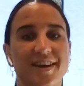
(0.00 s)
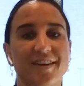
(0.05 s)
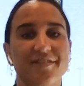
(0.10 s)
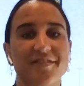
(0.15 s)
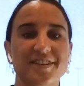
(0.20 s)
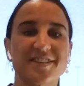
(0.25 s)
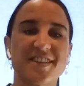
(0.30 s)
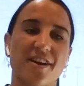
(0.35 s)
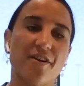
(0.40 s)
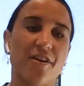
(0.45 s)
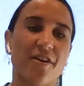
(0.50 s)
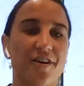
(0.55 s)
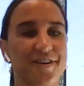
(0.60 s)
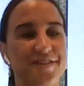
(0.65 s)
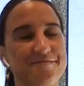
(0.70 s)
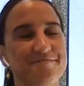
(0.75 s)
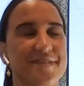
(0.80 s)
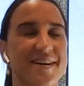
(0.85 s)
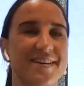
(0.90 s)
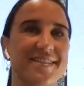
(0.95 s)
everyone's like, oh,
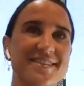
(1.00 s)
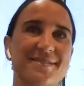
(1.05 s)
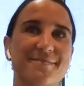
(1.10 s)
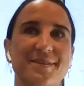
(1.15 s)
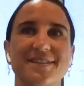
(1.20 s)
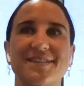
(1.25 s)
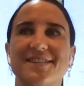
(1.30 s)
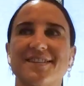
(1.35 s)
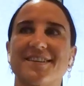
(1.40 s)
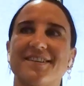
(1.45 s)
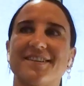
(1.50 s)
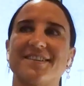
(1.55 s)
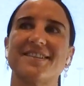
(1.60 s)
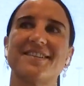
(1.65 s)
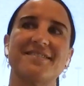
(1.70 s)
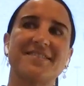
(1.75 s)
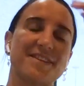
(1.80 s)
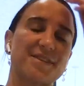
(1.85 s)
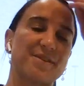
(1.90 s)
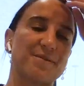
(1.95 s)
your brothers must have got
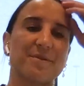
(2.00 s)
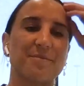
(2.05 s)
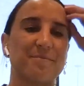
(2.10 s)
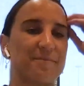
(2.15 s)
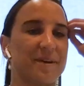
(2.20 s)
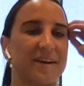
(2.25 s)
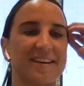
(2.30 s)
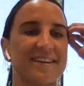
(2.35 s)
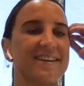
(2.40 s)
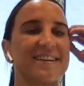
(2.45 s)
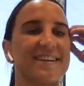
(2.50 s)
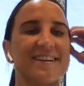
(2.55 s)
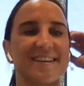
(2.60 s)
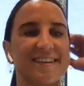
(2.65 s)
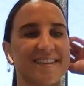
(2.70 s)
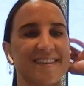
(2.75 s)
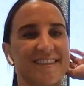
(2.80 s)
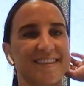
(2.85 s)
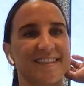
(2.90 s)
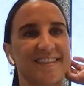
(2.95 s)
you into it. But
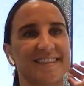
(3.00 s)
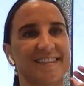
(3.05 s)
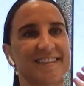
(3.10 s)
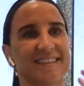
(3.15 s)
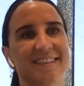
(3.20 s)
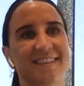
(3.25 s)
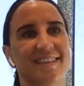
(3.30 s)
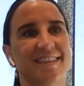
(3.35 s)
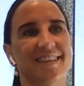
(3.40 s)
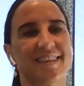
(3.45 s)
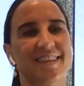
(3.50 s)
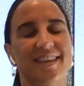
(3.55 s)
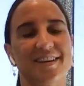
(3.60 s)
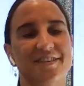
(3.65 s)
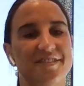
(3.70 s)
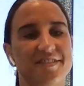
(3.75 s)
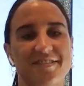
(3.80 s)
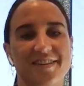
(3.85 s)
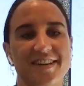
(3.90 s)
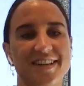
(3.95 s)
they're
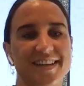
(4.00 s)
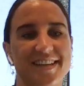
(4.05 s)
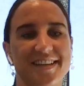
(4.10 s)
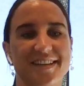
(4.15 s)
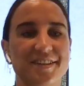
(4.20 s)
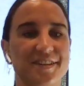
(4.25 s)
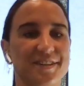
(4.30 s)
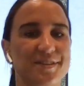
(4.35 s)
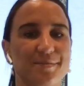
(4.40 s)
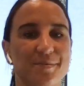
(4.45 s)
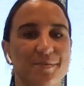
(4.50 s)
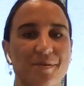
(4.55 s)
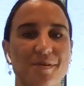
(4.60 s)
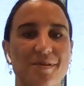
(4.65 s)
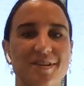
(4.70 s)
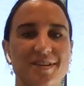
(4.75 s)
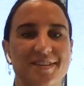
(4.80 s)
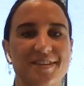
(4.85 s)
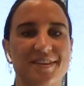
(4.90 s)
not really into sport.